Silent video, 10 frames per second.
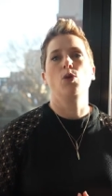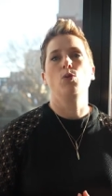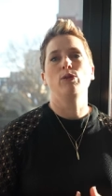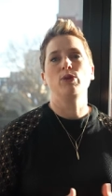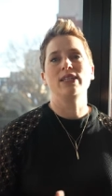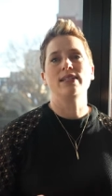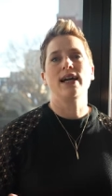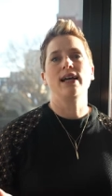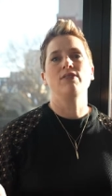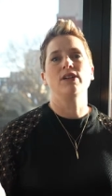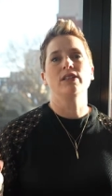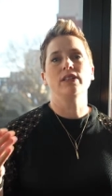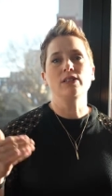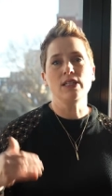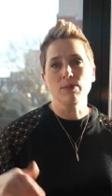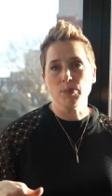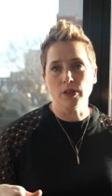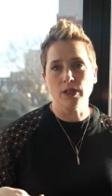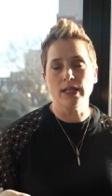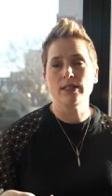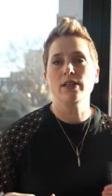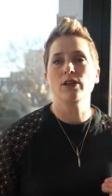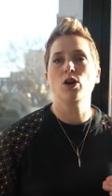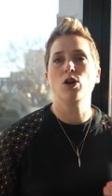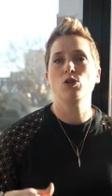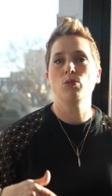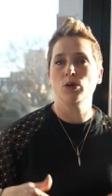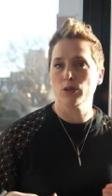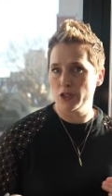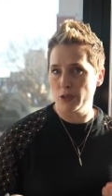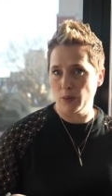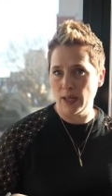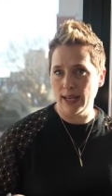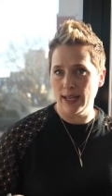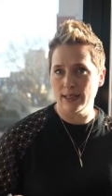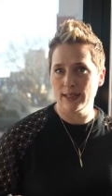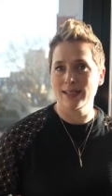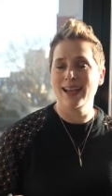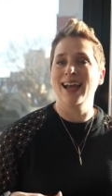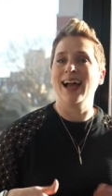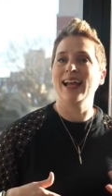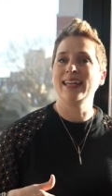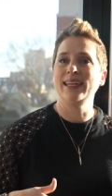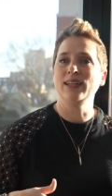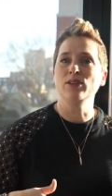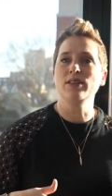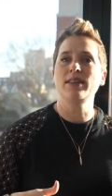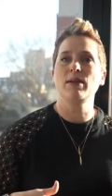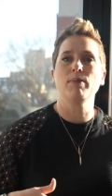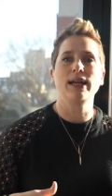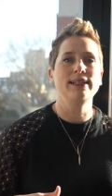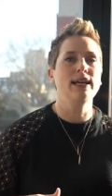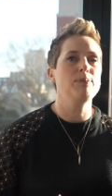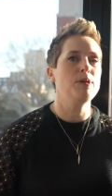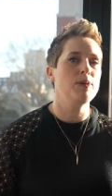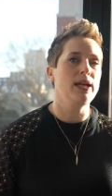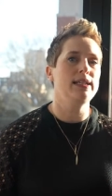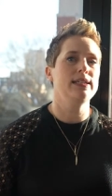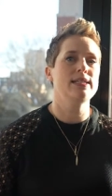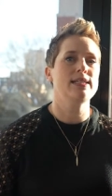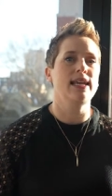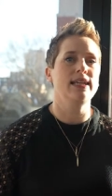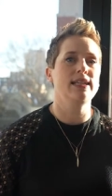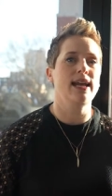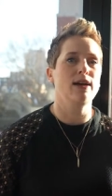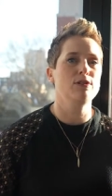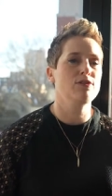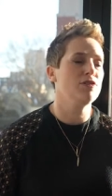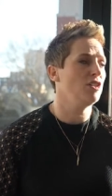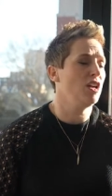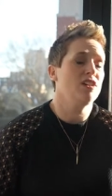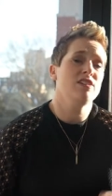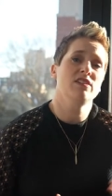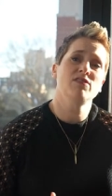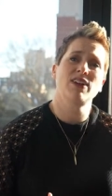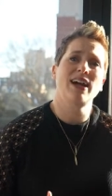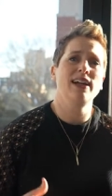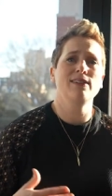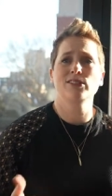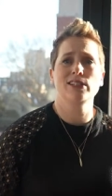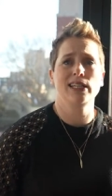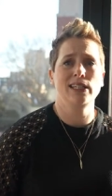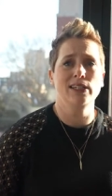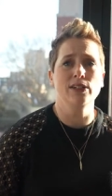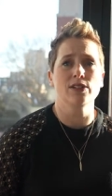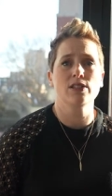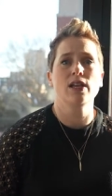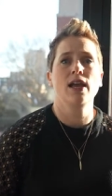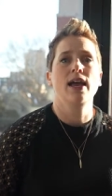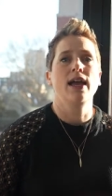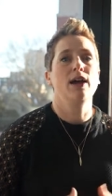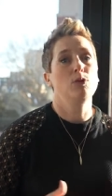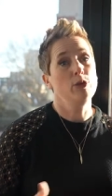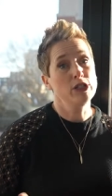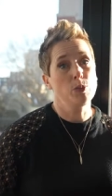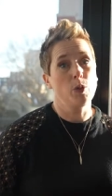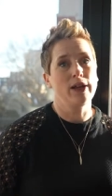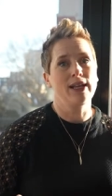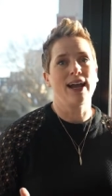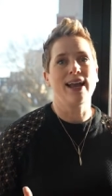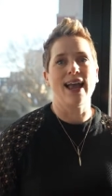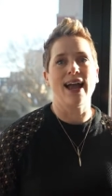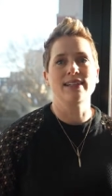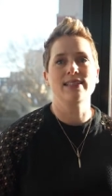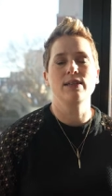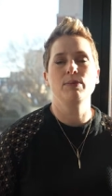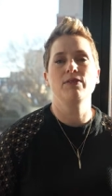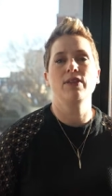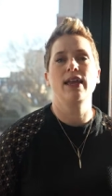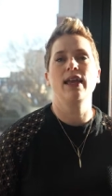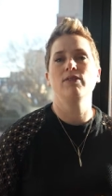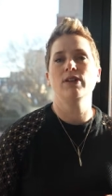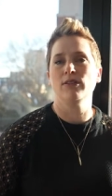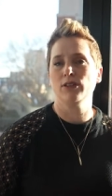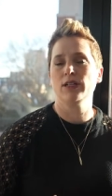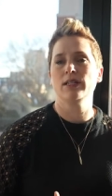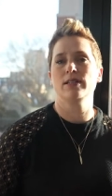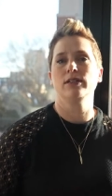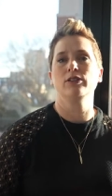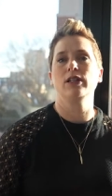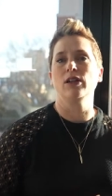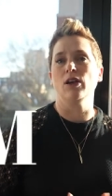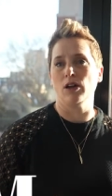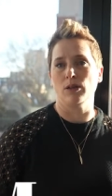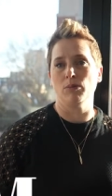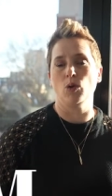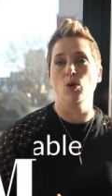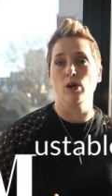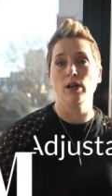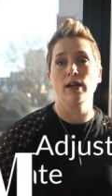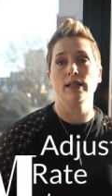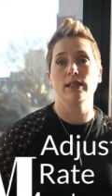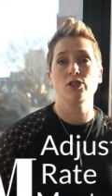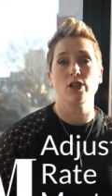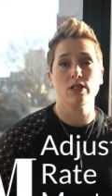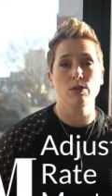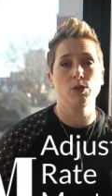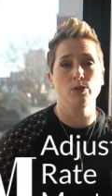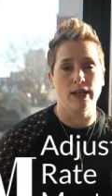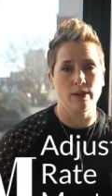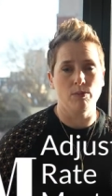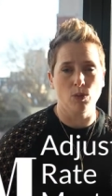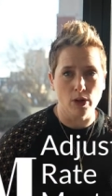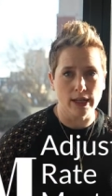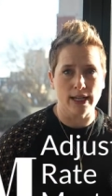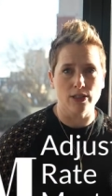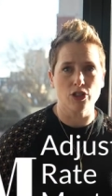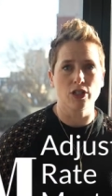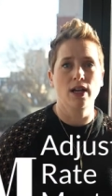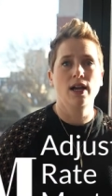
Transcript: When we dive a little deeper into their home ownership plans, I hear that they might not be planning to stay in the house for longer than five or 10 years at which point I ask them if they have ever considered an ARM or an adjustable rate mortgage.